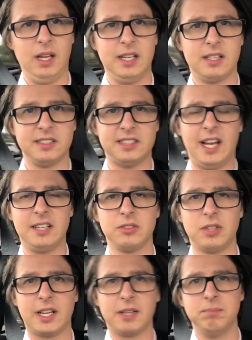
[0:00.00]
It does
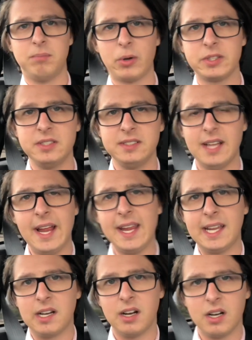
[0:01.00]
handle like a modern
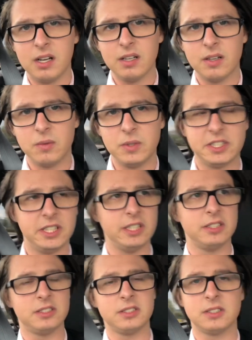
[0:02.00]
day car, which
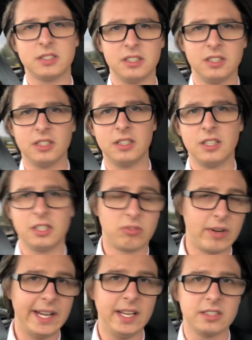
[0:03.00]
is
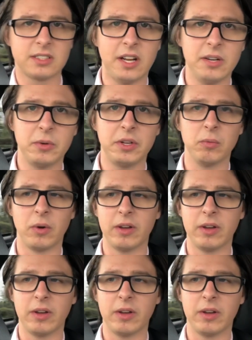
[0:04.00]
great. That's kind of what you